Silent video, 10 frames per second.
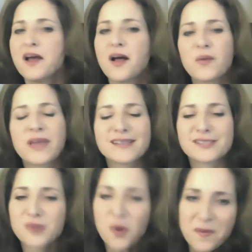we got
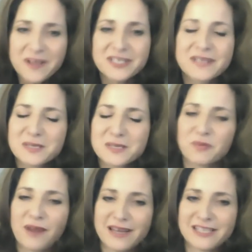so much
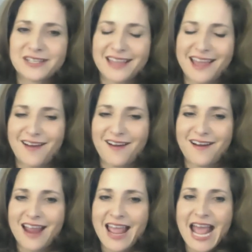inspiration there.